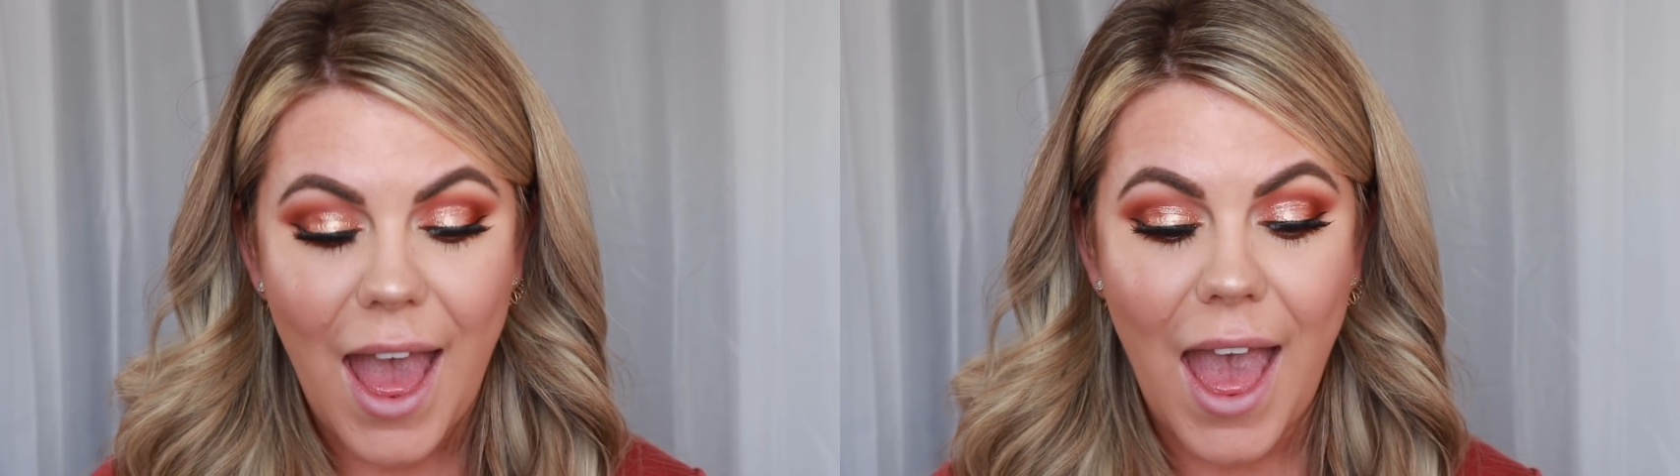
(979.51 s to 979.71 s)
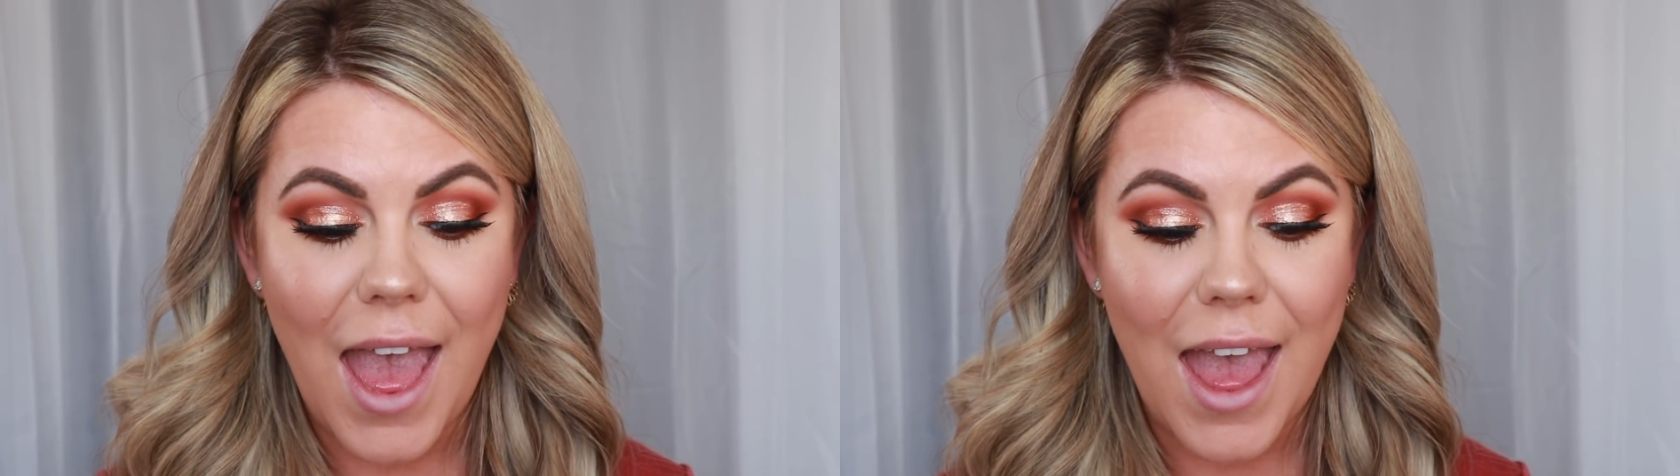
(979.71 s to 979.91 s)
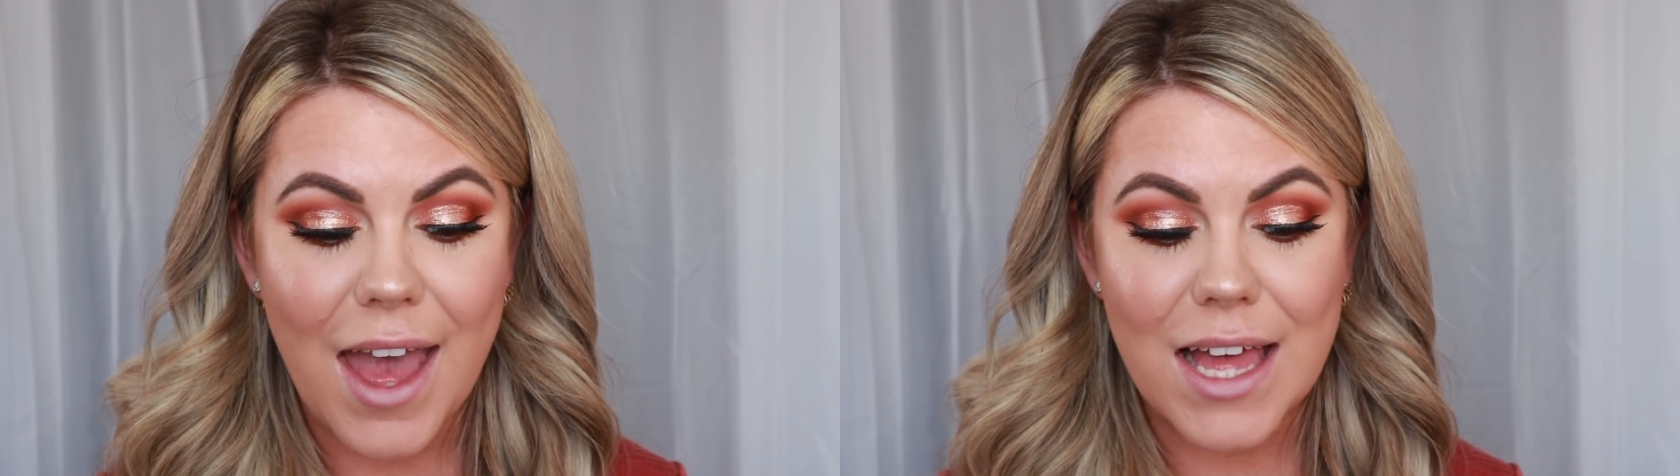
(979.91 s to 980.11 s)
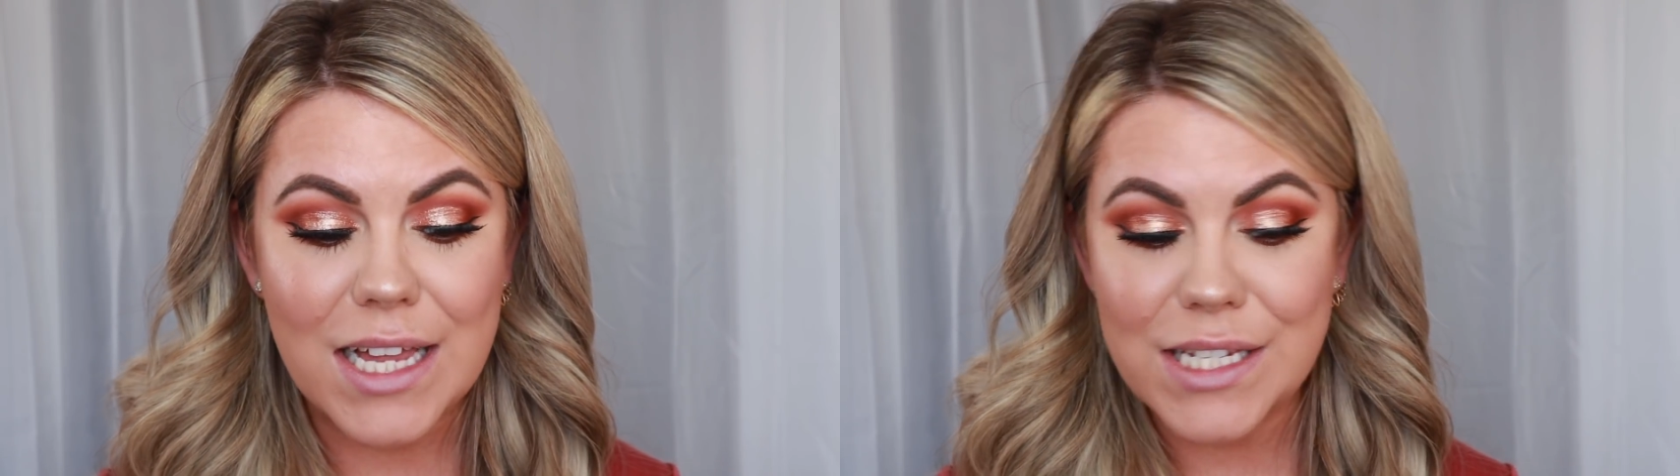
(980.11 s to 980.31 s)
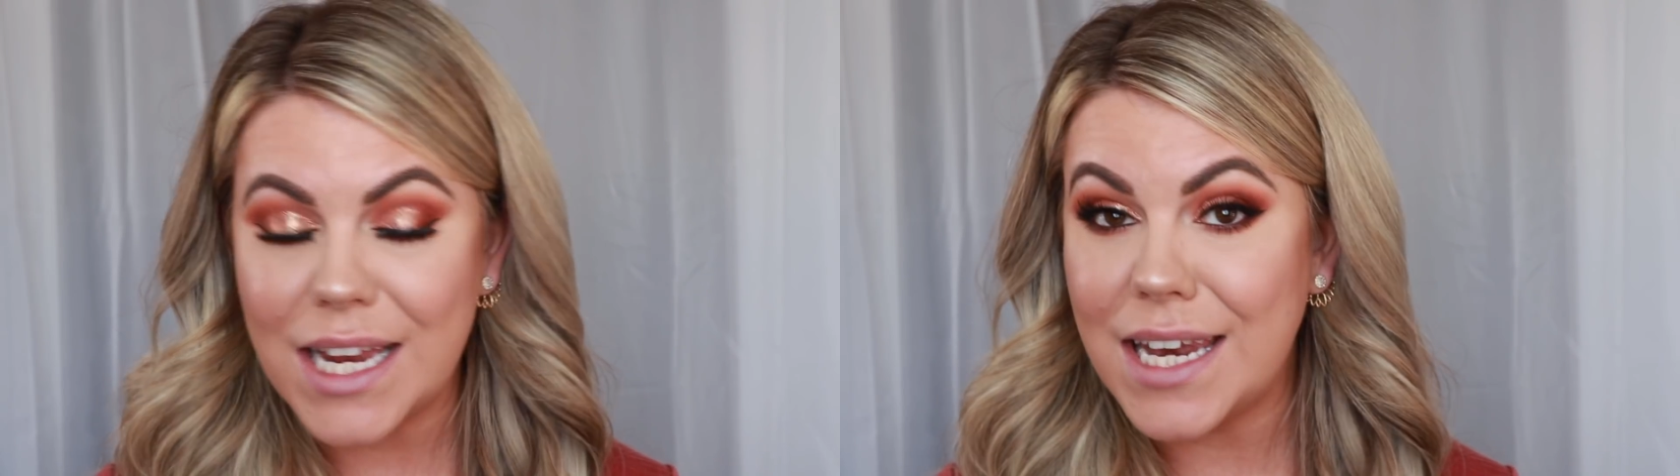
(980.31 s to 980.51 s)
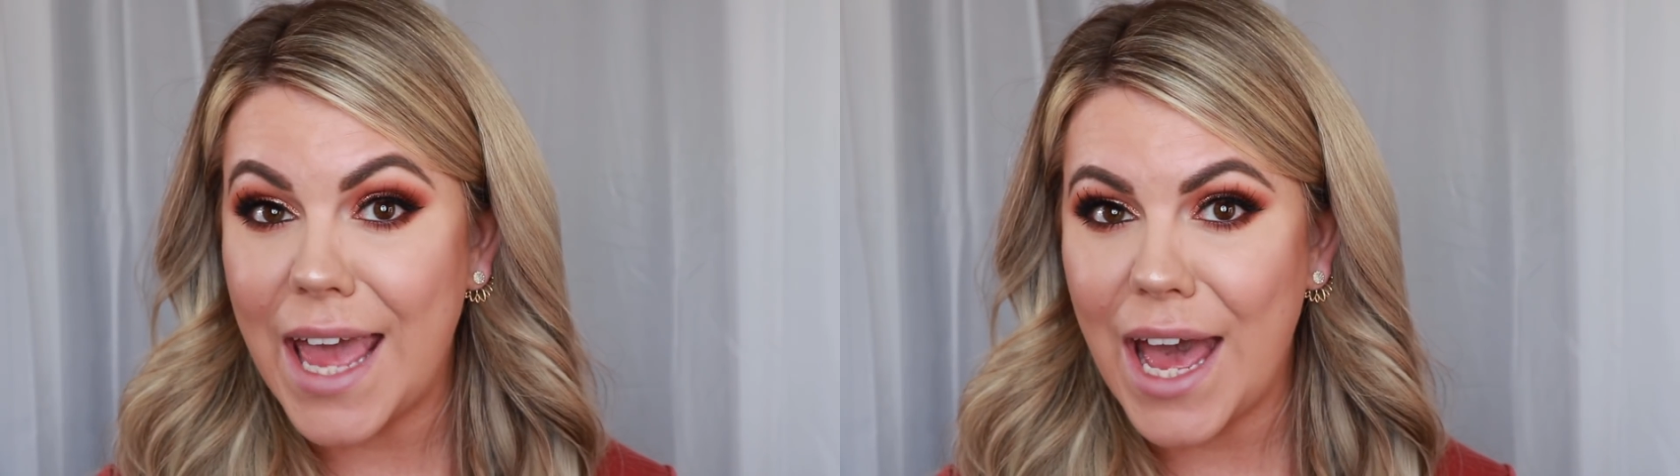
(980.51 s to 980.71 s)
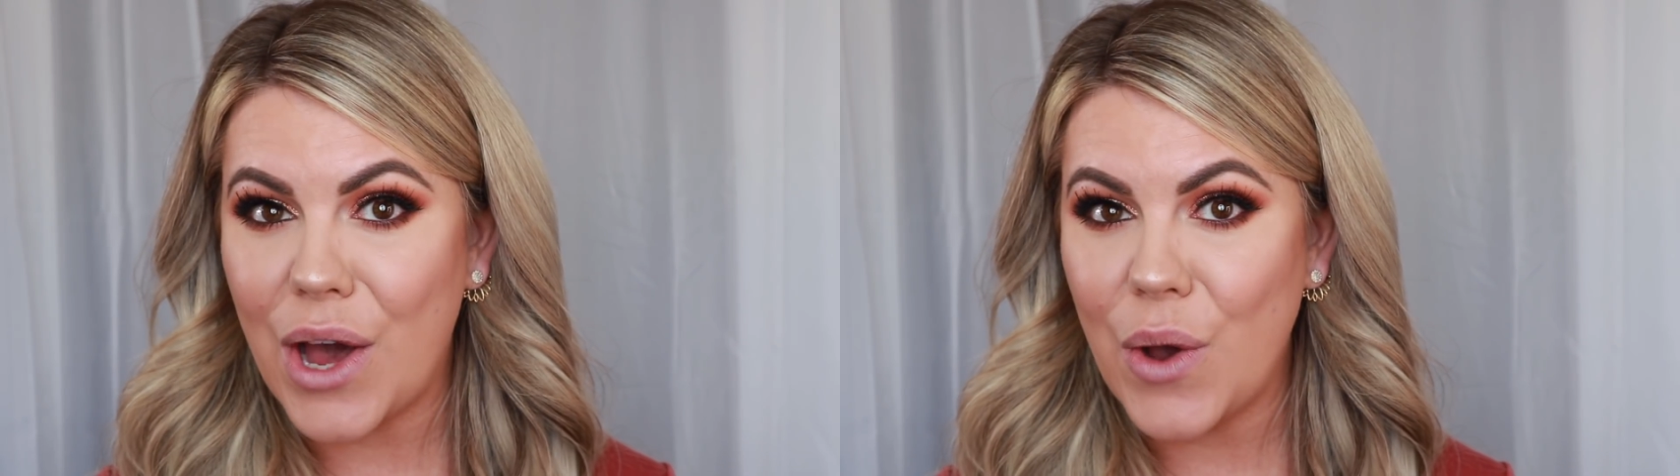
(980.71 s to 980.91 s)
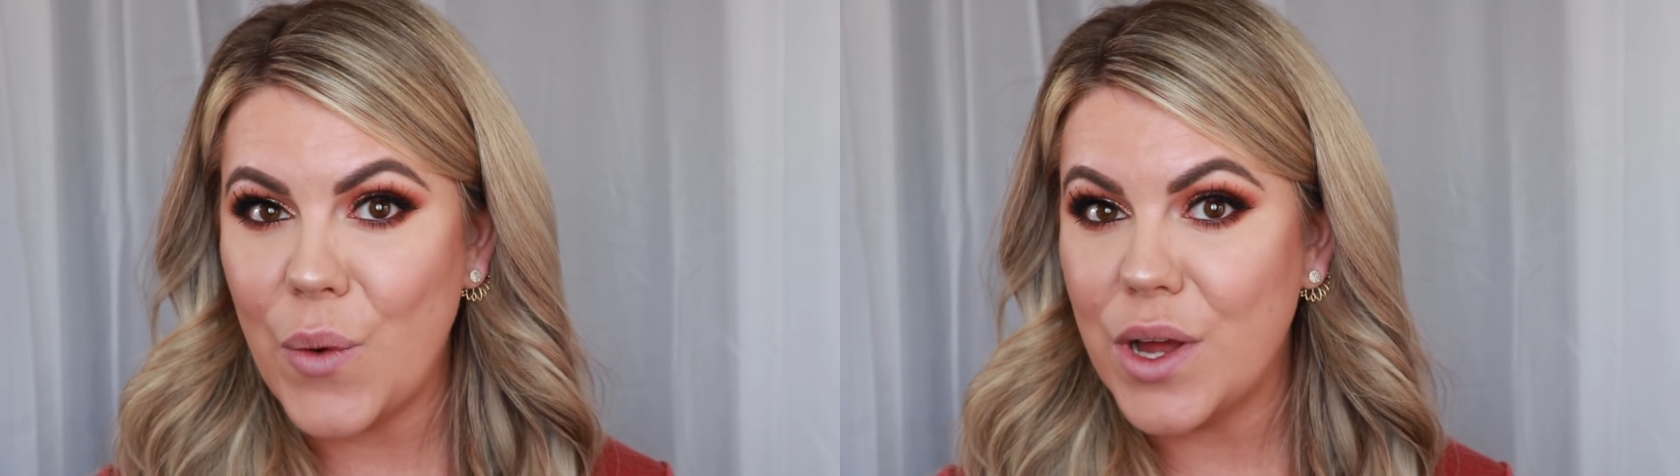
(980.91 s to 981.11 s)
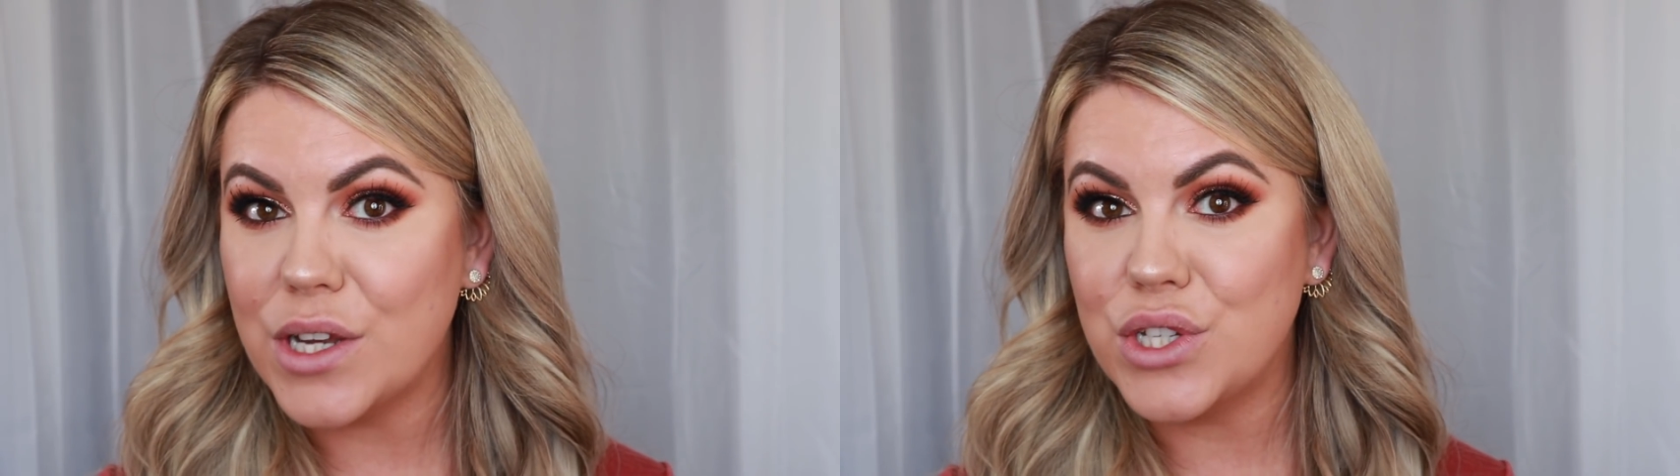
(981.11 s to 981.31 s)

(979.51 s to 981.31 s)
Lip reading: And now